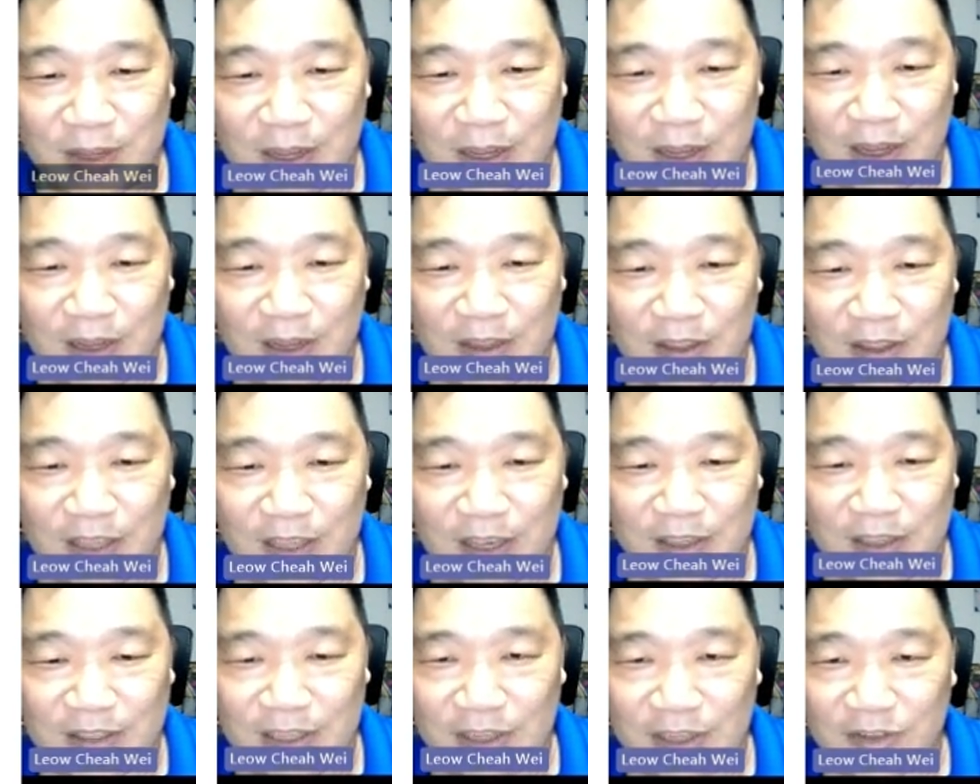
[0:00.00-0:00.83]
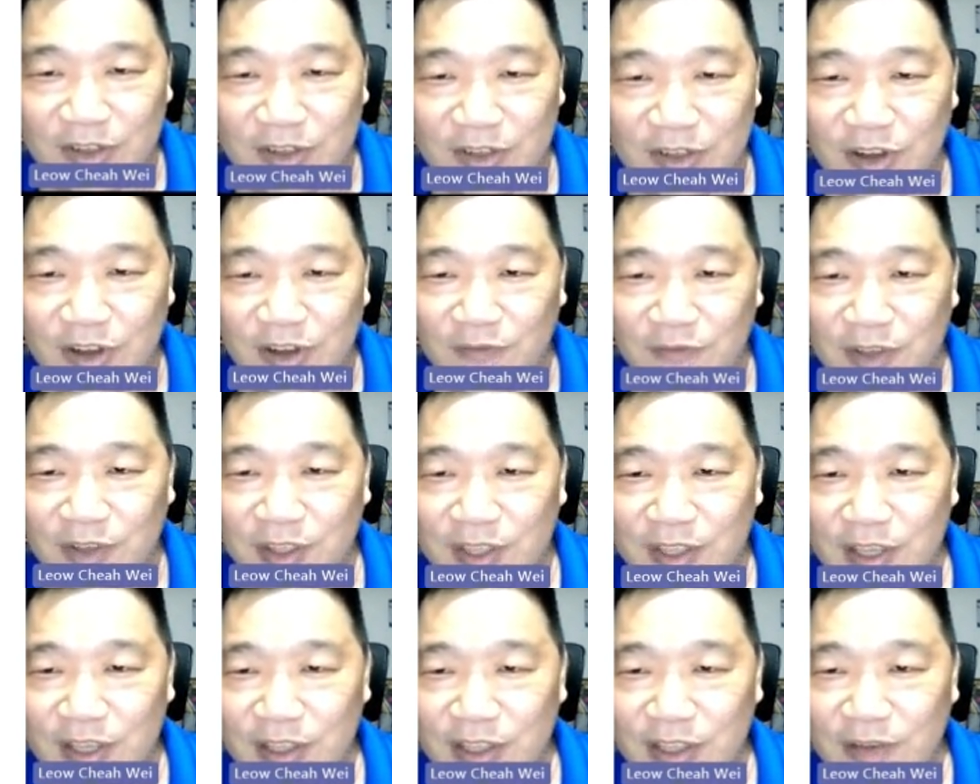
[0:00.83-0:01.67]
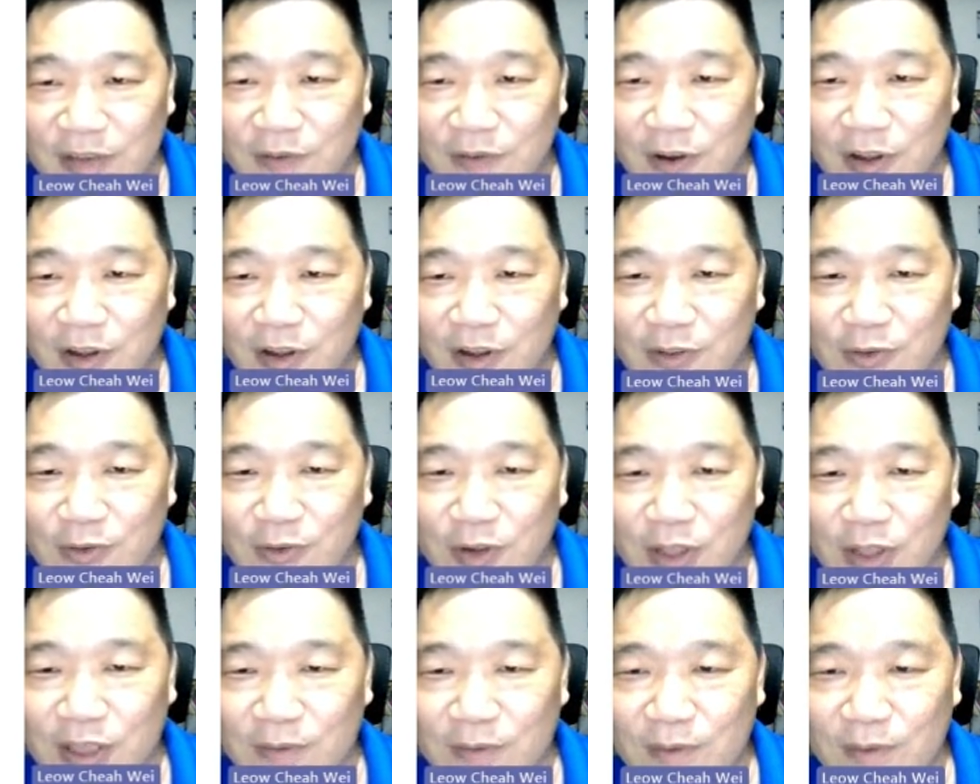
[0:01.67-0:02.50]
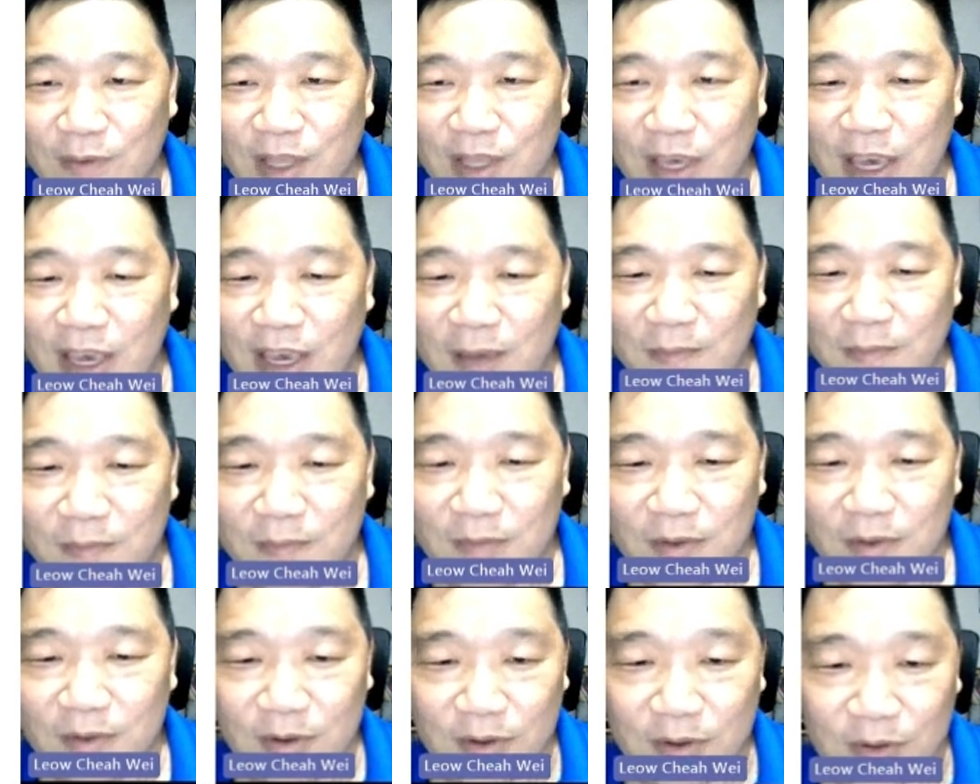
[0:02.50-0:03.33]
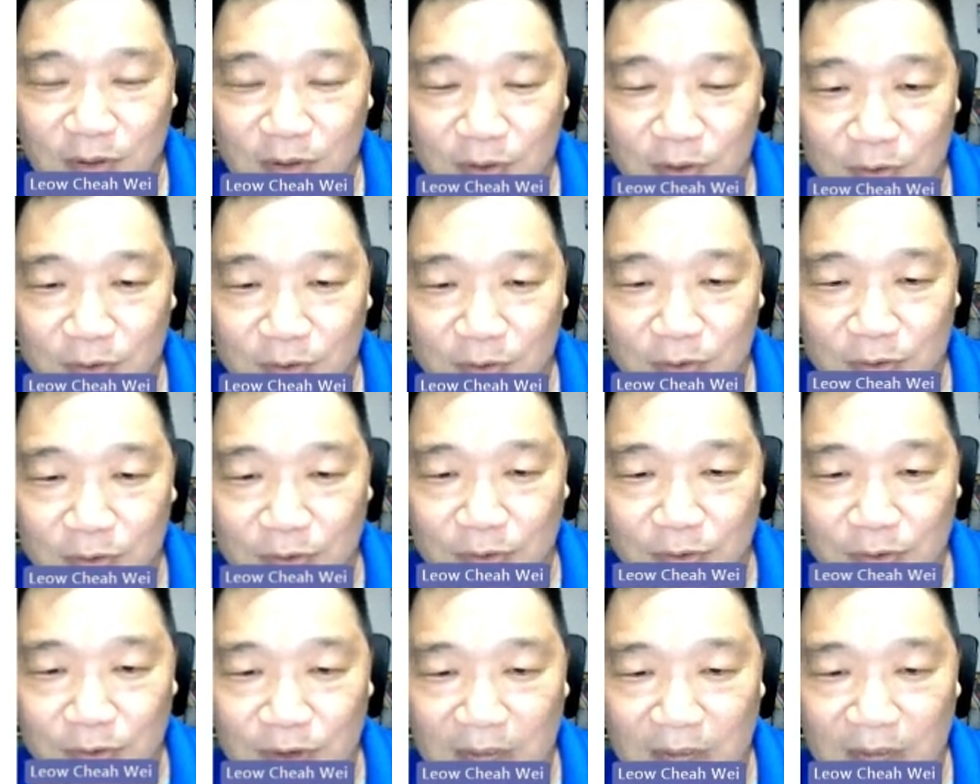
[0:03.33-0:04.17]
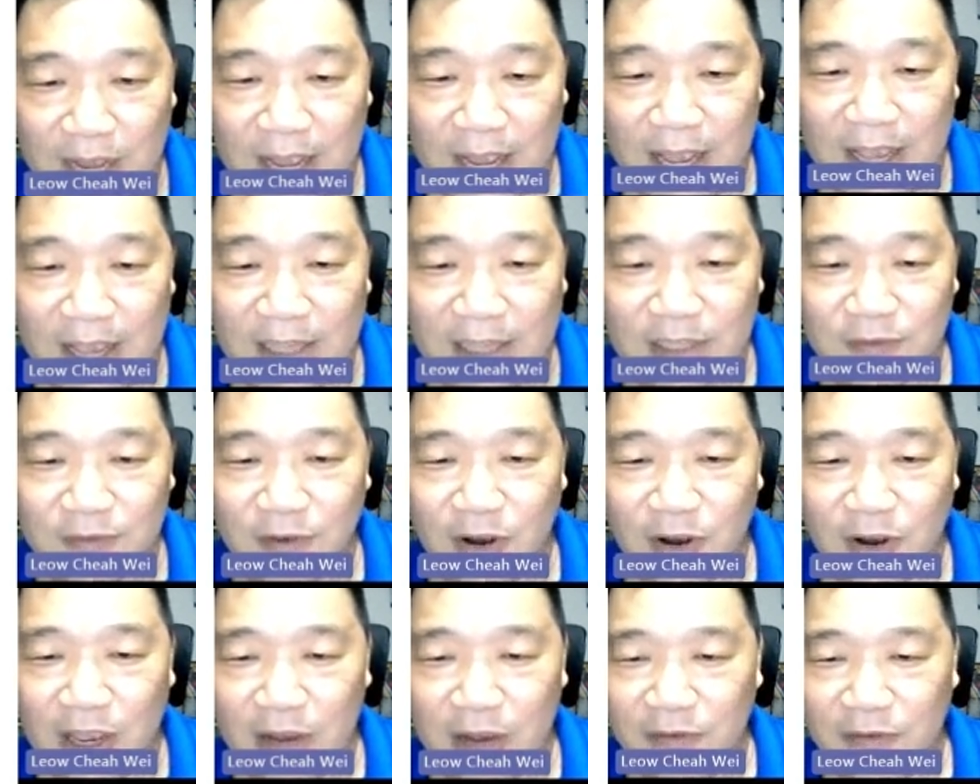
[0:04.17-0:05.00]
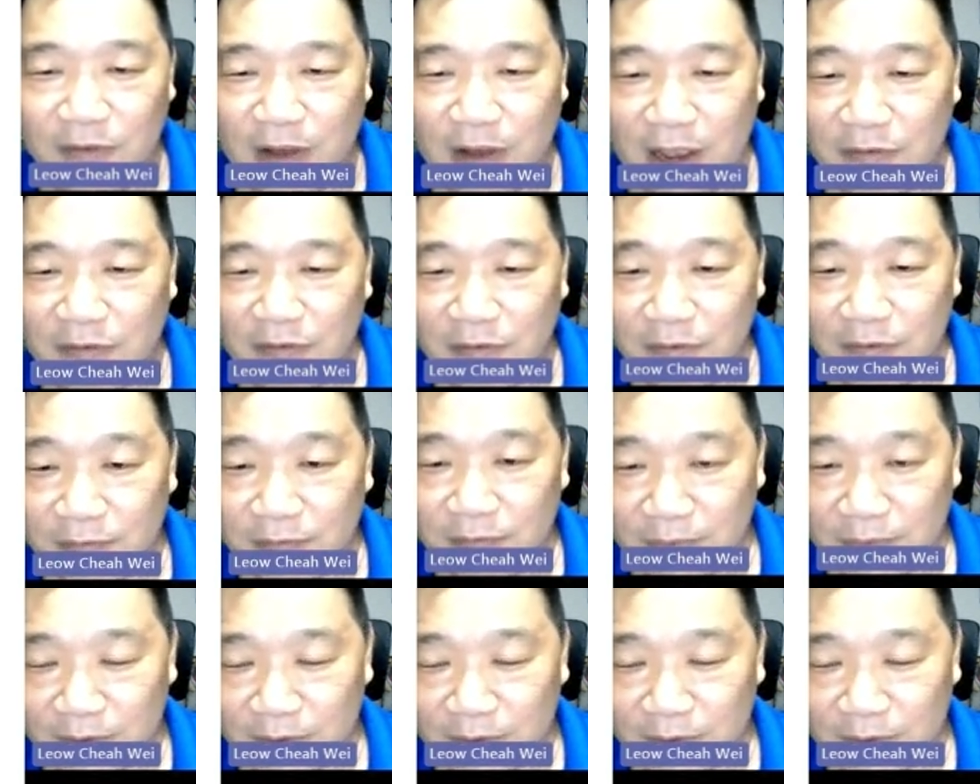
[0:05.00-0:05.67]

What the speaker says: That's actually converting the 4 to 20 milliamp to RS485.